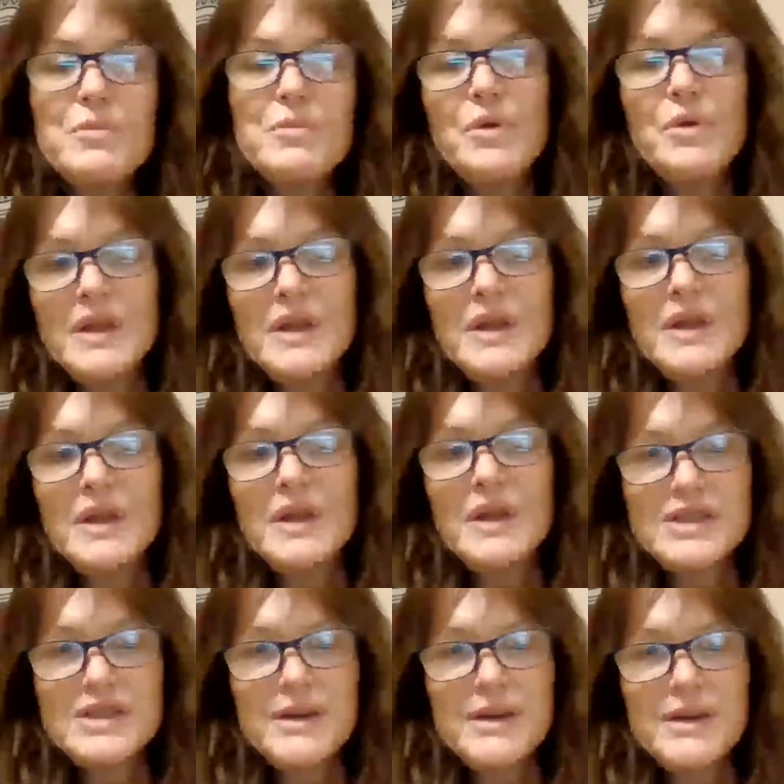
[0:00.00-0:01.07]
Or D, a
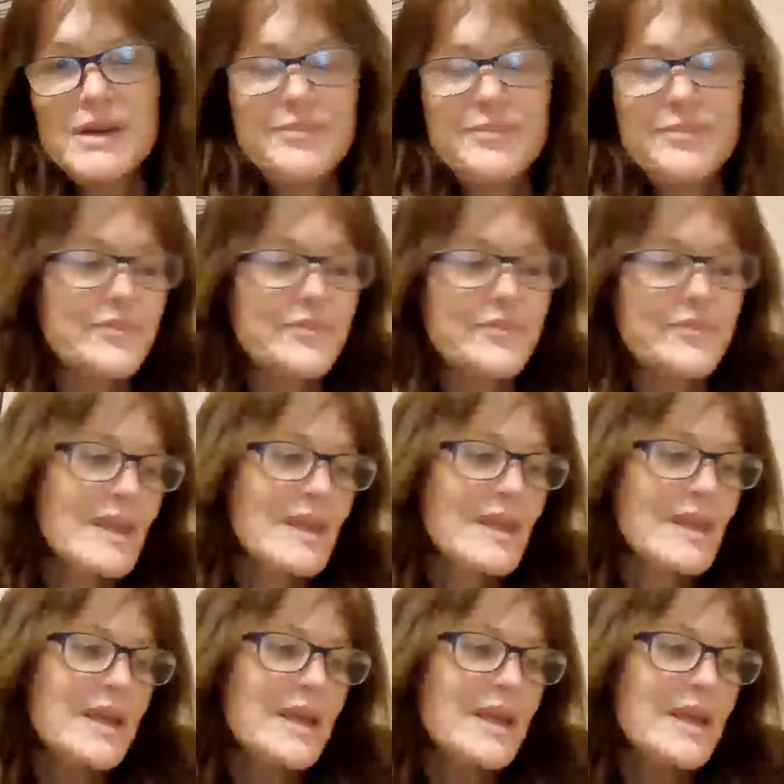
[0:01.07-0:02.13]
formal
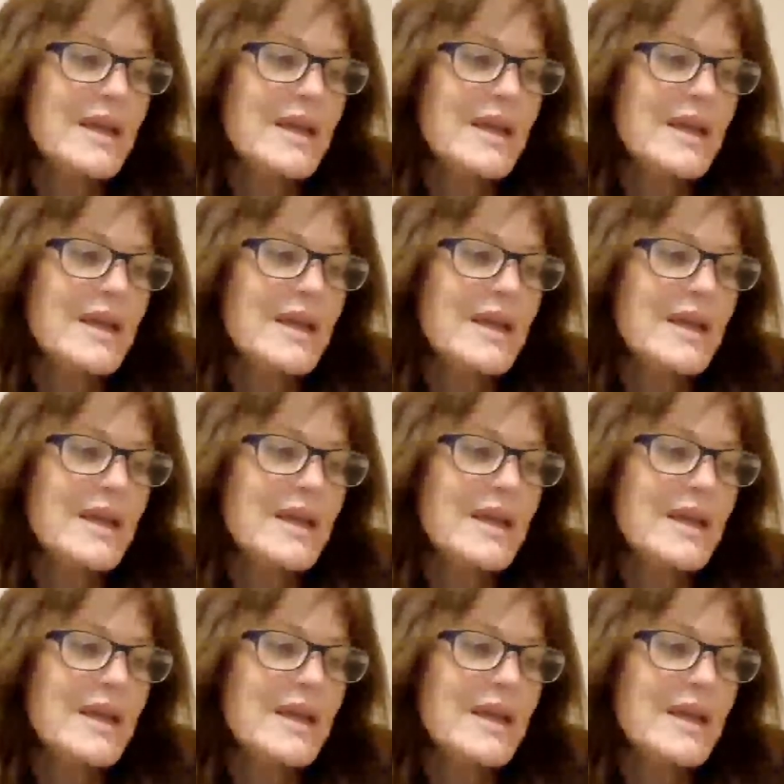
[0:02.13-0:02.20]
relationship.